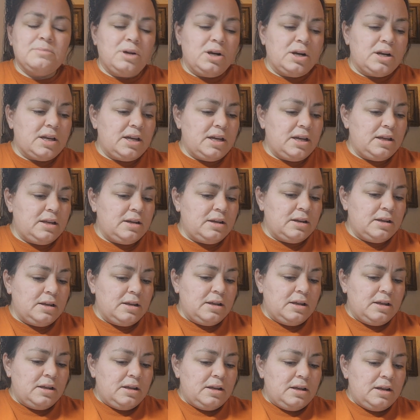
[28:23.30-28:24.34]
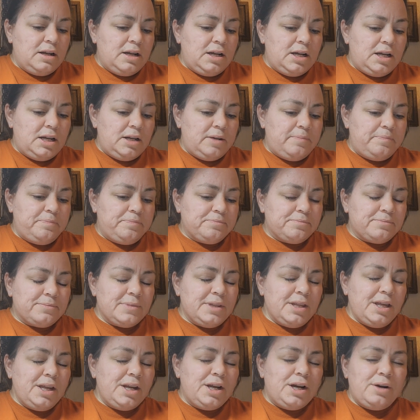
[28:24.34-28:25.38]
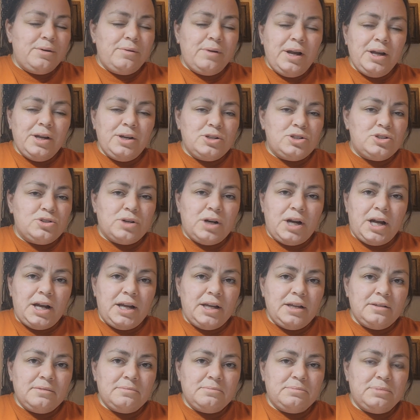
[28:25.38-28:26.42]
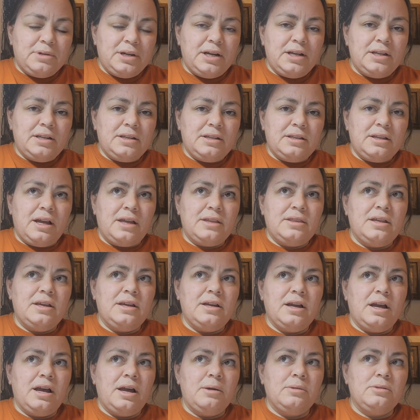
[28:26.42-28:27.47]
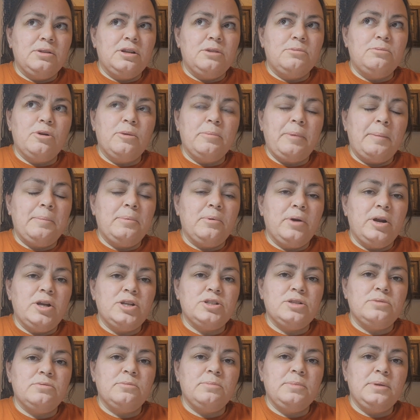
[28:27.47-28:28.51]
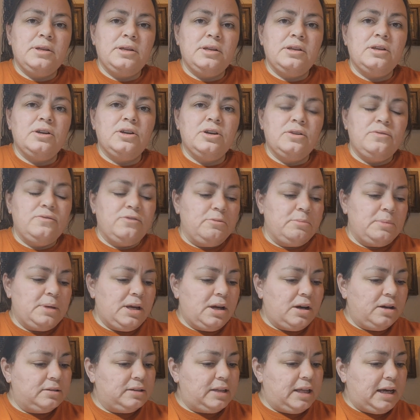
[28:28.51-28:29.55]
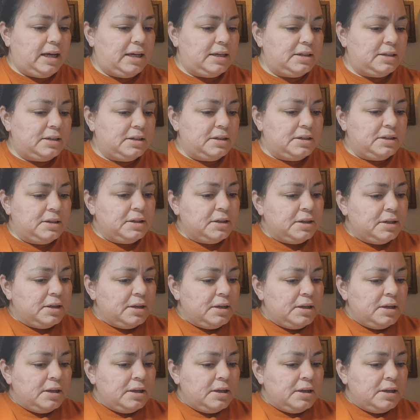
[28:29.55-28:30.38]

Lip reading: this market. You know, I could try, but I think a little more preparation will be good for me on that.